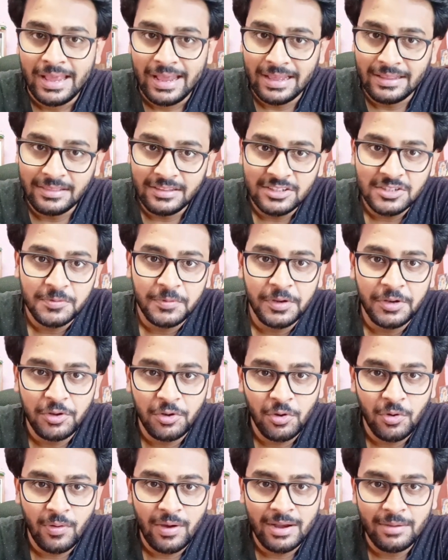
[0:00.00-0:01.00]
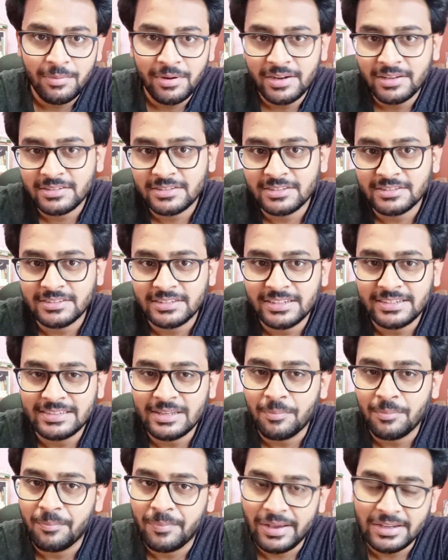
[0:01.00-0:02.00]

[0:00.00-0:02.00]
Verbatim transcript: in this video i'll be discussing the